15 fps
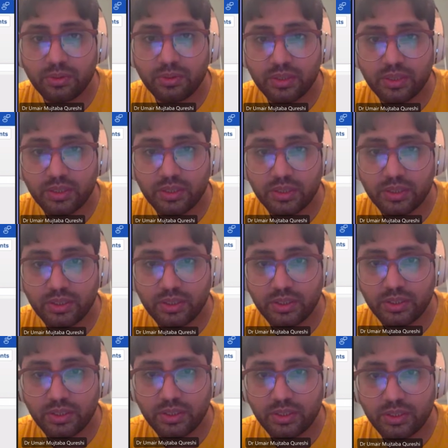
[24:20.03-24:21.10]
So
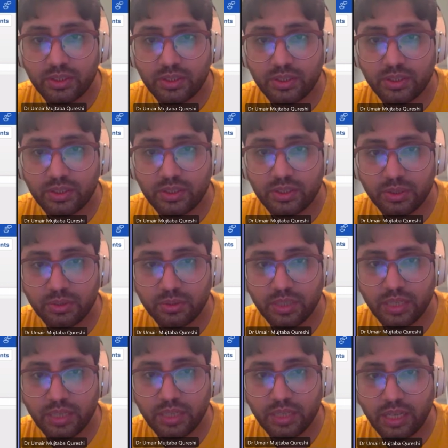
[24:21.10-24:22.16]

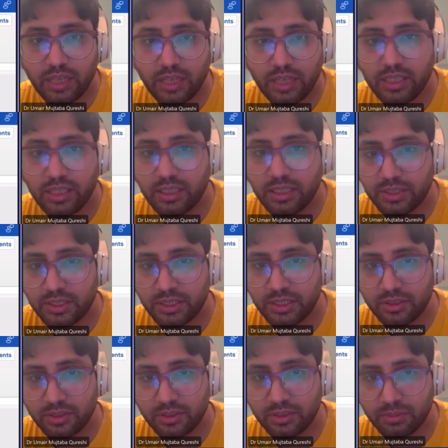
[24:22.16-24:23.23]
to
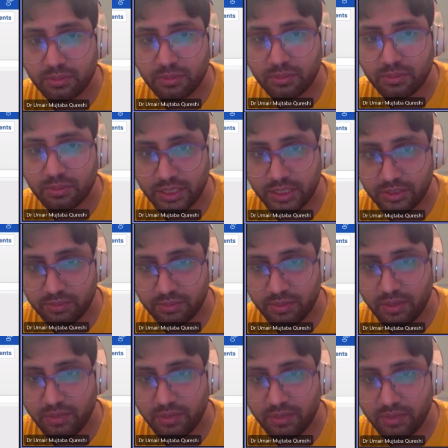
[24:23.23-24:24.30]
calculate the
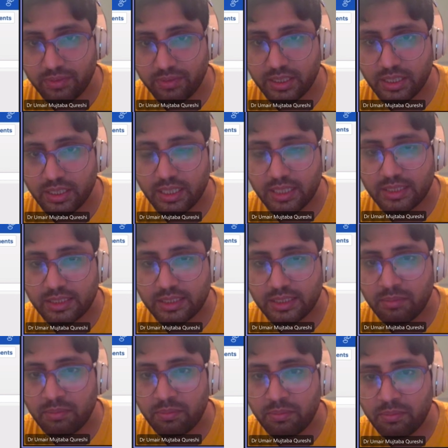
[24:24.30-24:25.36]
percentage of profit,